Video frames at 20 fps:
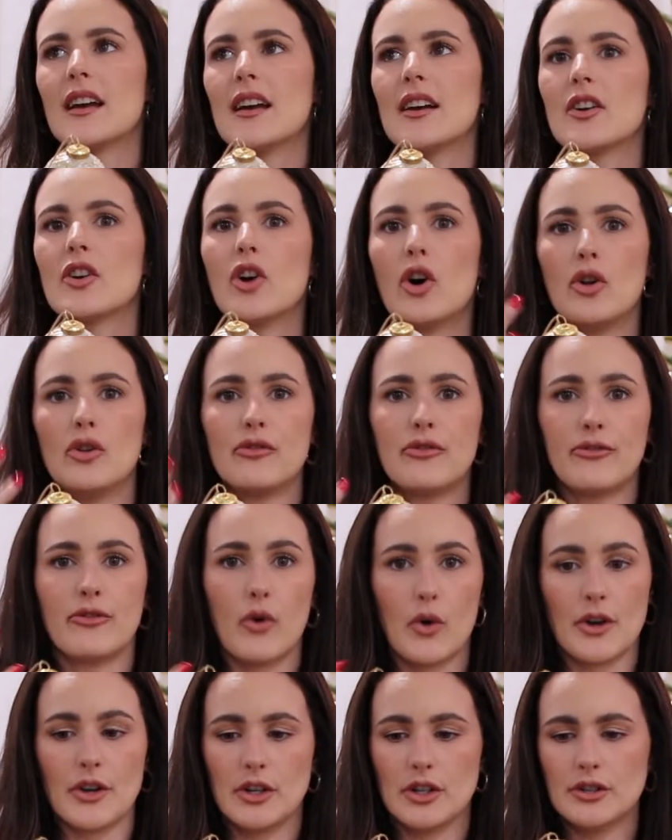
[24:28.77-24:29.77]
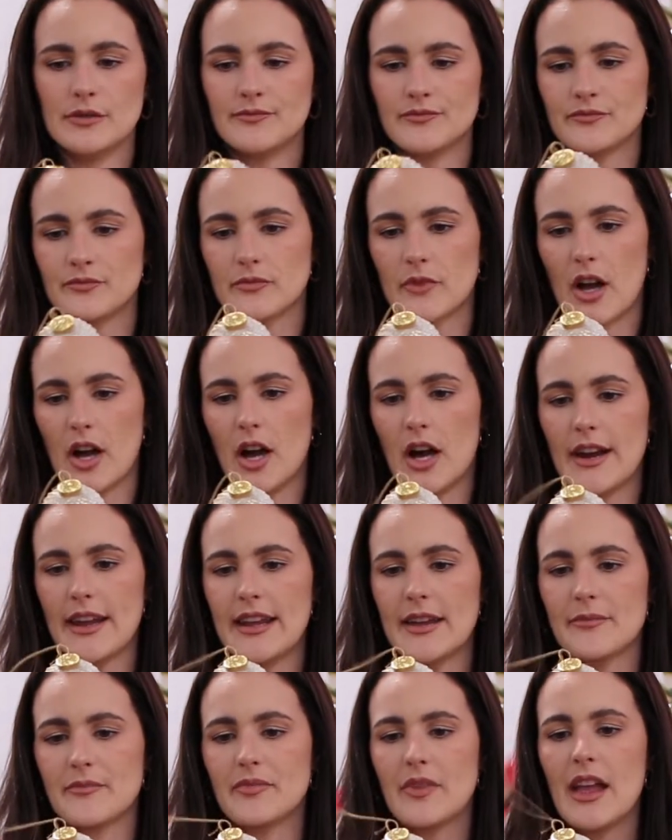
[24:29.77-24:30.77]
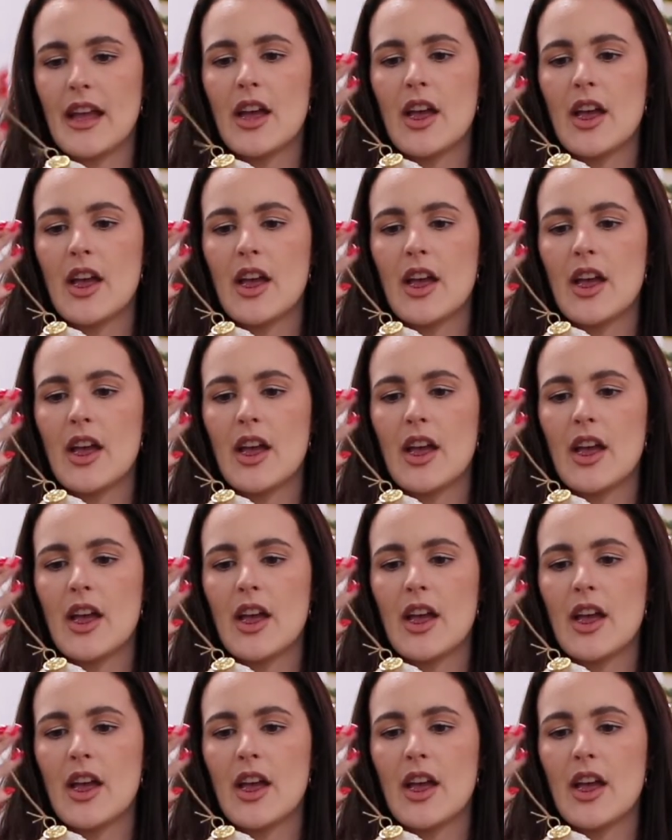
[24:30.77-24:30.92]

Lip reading: gold foil on it.